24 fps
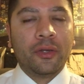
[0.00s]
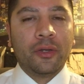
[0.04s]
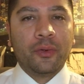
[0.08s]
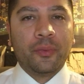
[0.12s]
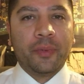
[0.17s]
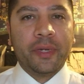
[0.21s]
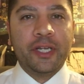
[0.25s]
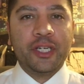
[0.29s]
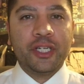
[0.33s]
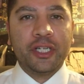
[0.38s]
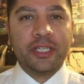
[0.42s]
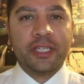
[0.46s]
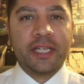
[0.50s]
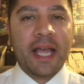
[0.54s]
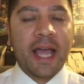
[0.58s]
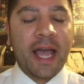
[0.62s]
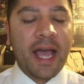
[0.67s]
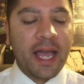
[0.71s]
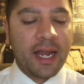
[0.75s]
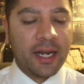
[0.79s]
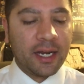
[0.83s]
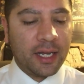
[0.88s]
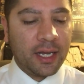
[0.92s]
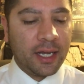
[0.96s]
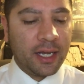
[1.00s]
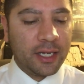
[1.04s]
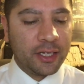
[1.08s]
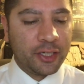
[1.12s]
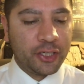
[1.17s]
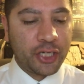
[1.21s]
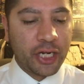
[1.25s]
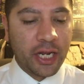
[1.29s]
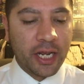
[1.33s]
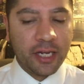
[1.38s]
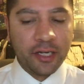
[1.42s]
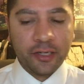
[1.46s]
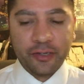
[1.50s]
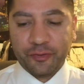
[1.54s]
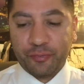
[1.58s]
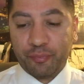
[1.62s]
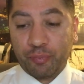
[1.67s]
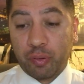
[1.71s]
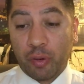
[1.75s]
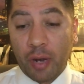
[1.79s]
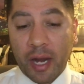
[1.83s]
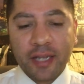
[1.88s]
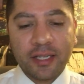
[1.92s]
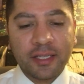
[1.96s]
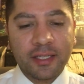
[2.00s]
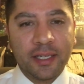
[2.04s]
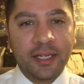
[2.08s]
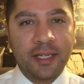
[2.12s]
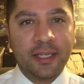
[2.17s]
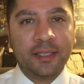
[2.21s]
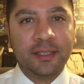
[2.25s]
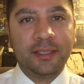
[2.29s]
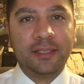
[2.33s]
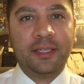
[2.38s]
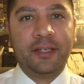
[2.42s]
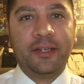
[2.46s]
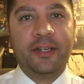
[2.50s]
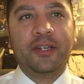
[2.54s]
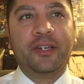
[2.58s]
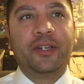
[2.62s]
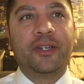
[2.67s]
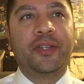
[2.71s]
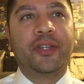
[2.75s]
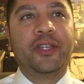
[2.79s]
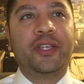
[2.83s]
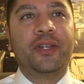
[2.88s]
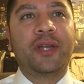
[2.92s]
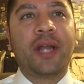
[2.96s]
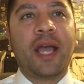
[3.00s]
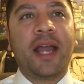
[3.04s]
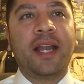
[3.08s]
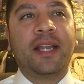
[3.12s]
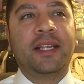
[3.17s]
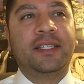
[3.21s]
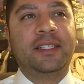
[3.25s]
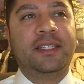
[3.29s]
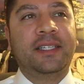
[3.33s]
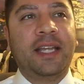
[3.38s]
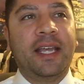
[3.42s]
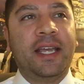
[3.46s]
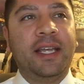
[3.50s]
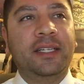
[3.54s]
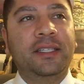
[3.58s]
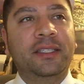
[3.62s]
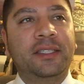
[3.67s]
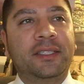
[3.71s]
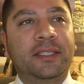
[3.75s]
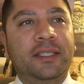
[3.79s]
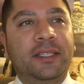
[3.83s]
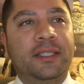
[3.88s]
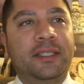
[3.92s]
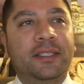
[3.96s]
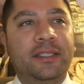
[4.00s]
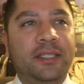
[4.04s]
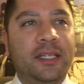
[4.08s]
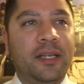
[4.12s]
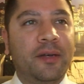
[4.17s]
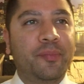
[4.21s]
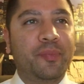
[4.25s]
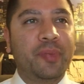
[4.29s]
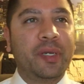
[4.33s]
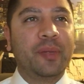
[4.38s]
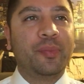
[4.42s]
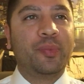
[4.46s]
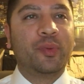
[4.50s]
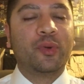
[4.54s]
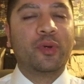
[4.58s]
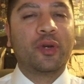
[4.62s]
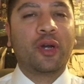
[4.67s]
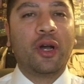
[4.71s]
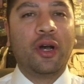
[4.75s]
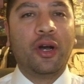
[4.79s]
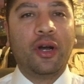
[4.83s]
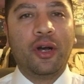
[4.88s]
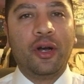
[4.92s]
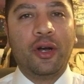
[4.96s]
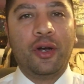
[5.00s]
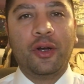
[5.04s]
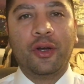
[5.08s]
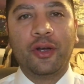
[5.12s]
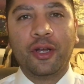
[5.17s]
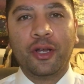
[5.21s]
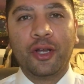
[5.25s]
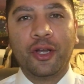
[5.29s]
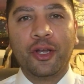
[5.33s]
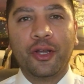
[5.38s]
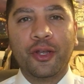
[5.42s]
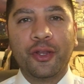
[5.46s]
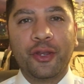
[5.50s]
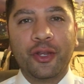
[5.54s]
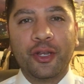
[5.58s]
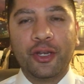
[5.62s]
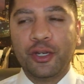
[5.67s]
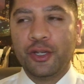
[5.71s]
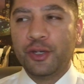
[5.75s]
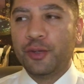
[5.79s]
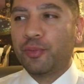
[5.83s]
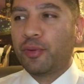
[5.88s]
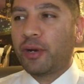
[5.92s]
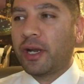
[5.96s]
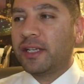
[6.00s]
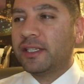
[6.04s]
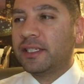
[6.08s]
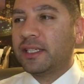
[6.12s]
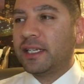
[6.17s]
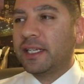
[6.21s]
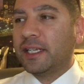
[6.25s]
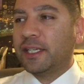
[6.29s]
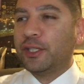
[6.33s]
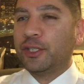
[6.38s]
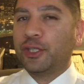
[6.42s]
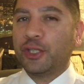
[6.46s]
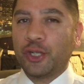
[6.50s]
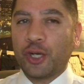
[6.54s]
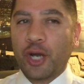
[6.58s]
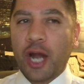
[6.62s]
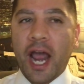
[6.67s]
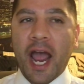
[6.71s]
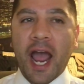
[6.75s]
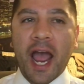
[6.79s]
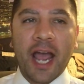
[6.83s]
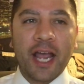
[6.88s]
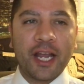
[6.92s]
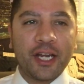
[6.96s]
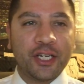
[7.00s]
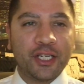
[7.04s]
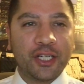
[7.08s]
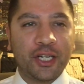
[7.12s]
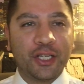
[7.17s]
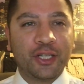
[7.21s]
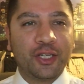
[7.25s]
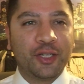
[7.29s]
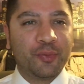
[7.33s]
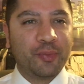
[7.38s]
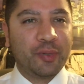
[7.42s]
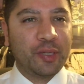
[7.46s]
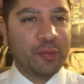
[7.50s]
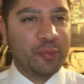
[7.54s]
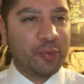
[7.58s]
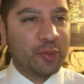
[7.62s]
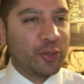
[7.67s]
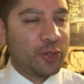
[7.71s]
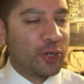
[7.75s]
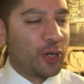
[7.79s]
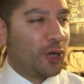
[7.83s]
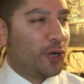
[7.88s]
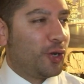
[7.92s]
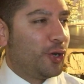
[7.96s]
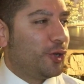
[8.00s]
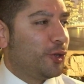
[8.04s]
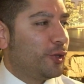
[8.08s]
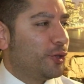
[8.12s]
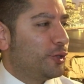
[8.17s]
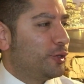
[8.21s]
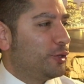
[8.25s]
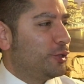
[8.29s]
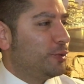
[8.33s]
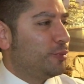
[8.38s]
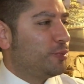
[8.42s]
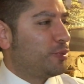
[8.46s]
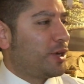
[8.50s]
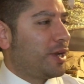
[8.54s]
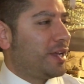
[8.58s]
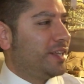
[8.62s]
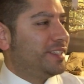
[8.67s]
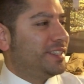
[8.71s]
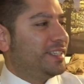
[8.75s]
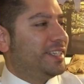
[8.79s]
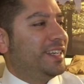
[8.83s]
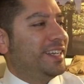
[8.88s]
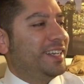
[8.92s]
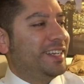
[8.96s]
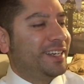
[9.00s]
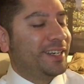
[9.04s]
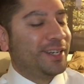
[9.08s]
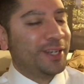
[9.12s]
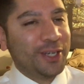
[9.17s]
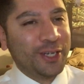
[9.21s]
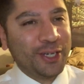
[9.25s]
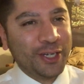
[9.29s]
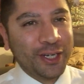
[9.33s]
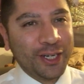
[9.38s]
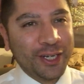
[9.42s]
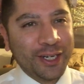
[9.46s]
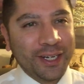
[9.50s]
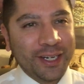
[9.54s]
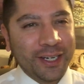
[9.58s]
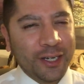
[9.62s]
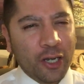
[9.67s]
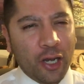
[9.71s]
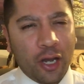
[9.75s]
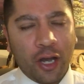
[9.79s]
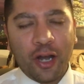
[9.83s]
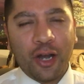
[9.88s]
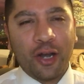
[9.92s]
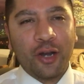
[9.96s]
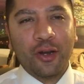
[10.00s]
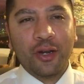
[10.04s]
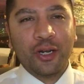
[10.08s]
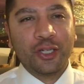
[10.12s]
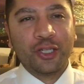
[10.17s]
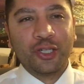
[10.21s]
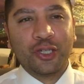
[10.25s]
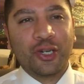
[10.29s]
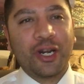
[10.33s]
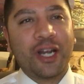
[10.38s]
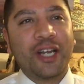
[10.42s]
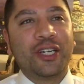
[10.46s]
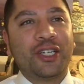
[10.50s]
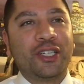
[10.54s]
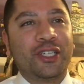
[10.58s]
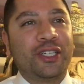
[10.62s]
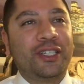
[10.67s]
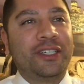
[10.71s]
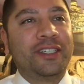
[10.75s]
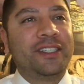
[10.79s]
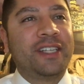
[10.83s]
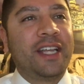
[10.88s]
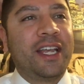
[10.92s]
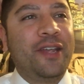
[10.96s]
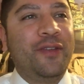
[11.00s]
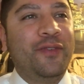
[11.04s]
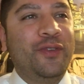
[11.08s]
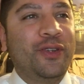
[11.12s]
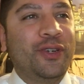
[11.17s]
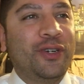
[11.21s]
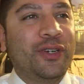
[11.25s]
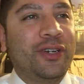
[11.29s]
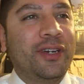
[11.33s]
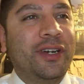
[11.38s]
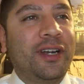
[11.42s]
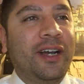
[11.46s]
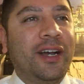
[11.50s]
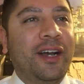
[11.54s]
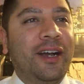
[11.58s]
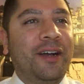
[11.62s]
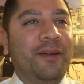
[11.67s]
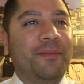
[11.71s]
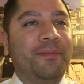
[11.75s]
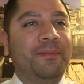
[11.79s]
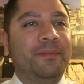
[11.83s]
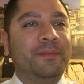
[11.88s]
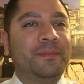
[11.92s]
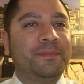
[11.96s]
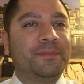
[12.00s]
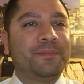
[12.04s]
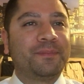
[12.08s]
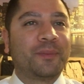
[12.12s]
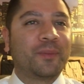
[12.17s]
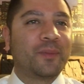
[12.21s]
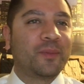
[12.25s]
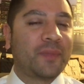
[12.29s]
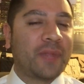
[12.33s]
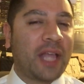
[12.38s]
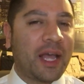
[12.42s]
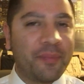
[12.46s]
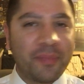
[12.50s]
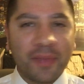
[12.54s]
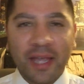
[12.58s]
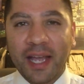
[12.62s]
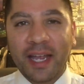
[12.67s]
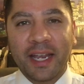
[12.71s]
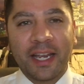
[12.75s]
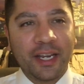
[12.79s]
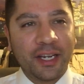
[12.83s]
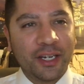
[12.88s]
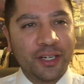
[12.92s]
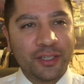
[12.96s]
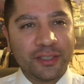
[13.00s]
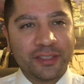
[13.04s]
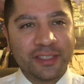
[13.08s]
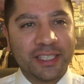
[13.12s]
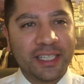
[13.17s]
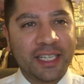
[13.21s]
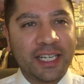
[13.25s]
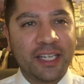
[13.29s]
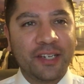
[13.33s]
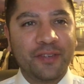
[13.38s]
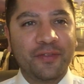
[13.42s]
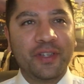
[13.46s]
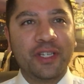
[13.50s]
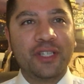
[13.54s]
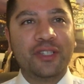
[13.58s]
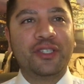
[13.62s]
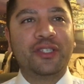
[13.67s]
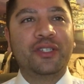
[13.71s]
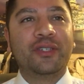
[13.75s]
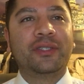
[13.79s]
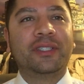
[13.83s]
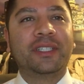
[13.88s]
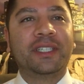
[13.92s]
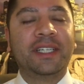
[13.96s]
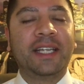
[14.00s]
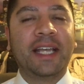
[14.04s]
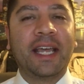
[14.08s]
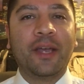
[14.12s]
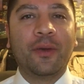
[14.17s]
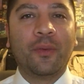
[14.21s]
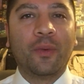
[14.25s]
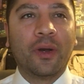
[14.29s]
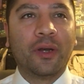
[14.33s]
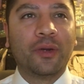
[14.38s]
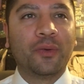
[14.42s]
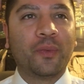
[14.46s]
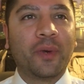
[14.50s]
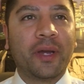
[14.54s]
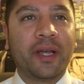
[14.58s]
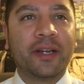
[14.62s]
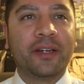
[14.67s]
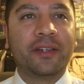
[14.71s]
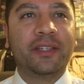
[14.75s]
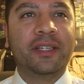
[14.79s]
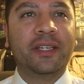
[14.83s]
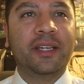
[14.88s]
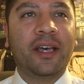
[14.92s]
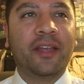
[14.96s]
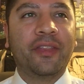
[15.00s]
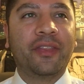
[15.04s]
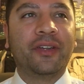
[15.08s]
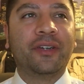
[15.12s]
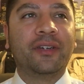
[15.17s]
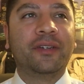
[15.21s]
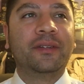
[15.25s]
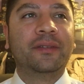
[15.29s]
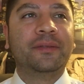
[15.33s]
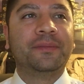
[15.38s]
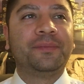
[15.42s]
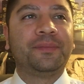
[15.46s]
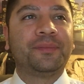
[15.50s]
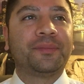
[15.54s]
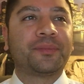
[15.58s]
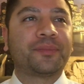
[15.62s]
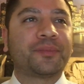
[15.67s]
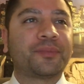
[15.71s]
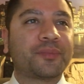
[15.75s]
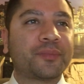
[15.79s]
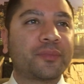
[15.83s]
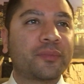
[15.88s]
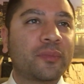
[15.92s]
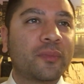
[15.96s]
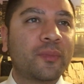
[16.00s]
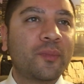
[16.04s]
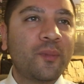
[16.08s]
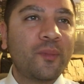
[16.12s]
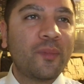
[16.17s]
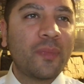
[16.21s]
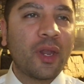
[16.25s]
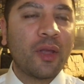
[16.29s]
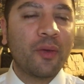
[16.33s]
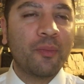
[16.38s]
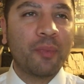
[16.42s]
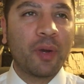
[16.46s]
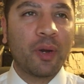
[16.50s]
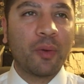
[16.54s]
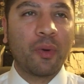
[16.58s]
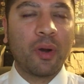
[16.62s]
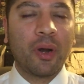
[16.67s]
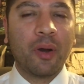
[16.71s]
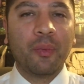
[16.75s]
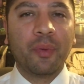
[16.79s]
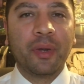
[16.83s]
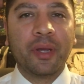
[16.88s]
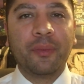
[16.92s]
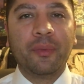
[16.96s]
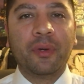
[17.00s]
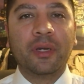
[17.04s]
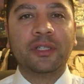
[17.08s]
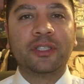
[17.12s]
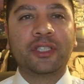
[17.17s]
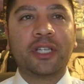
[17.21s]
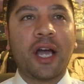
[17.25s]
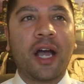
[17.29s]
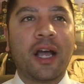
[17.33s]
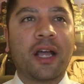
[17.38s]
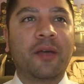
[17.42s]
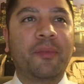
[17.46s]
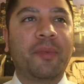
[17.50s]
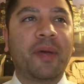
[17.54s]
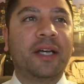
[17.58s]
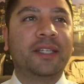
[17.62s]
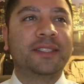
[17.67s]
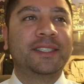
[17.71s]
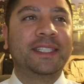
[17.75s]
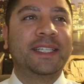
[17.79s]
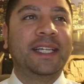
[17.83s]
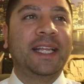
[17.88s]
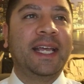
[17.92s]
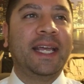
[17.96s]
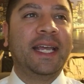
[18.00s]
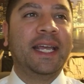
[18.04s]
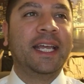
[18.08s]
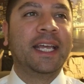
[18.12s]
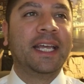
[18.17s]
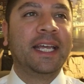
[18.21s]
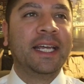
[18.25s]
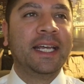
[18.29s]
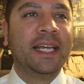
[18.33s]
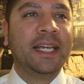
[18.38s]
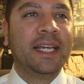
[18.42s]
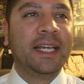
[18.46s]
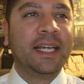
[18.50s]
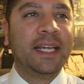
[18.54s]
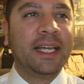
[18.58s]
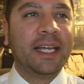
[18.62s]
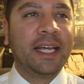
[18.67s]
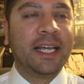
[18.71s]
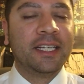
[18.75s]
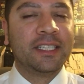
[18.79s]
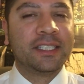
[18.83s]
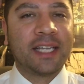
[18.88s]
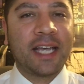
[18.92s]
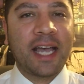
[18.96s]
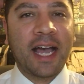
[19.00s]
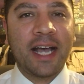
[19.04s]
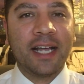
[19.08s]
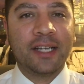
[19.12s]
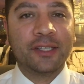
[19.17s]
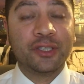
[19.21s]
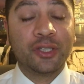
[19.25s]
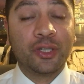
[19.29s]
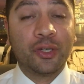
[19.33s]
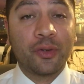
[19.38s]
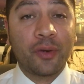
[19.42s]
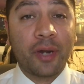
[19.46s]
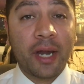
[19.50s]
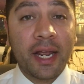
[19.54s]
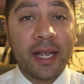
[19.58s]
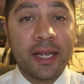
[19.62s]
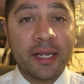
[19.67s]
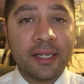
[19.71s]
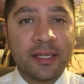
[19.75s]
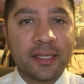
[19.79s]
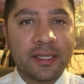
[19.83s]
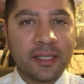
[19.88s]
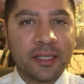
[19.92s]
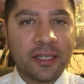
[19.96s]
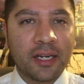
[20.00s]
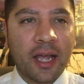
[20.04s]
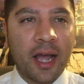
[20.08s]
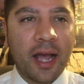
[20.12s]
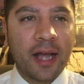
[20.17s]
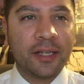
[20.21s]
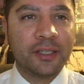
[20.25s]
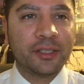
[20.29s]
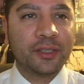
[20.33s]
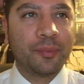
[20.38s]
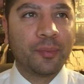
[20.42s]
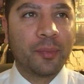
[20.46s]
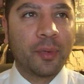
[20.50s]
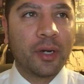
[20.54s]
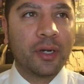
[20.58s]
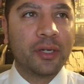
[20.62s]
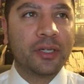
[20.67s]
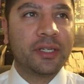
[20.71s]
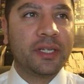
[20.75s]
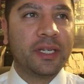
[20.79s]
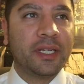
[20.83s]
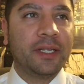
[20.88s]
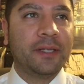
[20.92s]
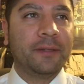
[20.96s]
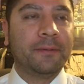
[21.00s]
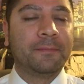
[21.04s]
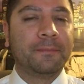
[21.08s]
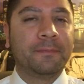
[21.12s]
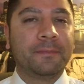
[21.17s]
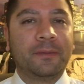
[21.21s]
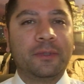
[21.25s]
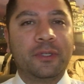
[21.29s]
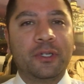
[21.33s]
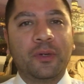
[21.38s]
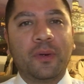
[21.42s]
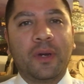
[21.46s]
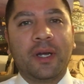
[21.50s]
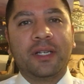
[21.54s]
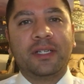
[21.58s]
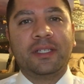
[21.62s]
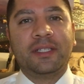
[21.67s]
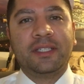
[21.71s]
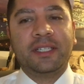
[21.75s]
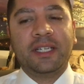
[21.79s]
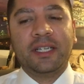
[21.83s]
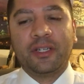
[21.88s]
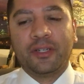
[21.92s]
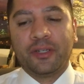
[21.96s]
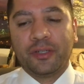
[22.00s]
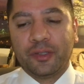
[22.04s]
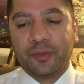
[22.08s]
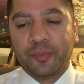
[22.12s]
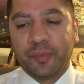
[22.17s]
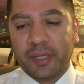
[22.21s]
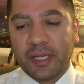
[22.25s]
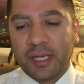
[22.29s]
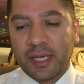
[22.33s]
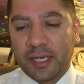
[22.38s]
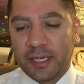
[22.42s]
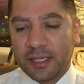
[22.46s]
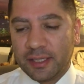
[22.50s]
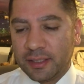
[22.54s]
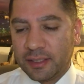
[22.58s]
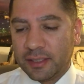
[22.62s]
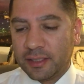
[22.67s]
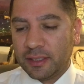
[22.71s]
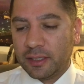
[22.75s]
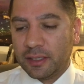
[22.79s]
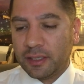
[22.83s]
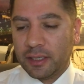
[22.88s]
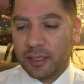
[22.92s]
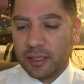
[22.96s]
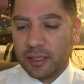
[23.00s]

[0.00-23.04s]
We just had a change of presidents here in the United States. Some people call the new president trash, other people call the new president, oh, a treasure, a savior. Um, I'm not here to convince you today, one way or the other. But what we will talk about today is God's grace and God's mercy to us sinners because